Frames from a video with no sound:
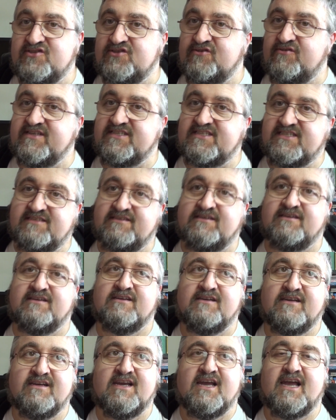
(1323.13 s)
So it's
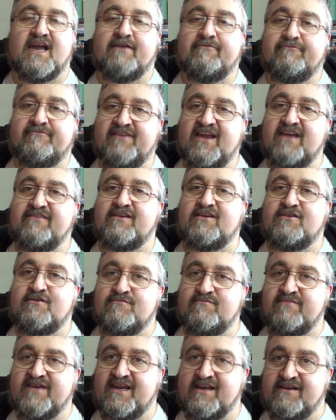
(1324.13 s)
a very
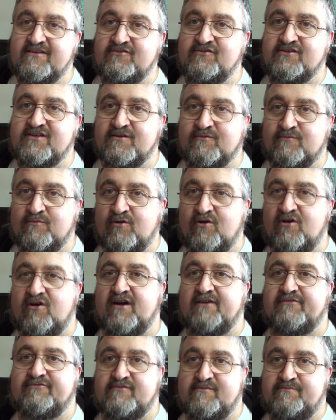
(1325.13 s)
humane look at
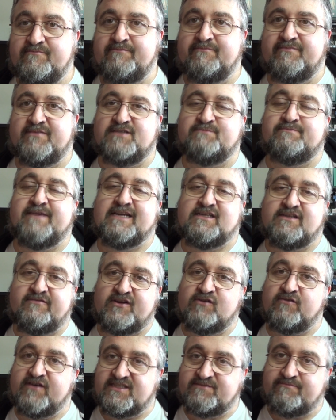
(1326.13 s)
war from a perspective
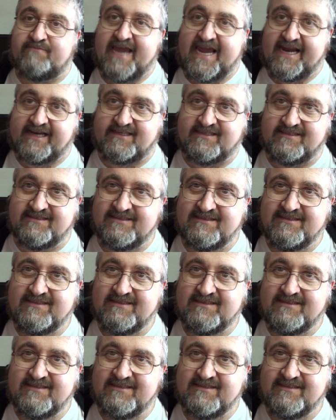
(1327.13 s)
you don't expect.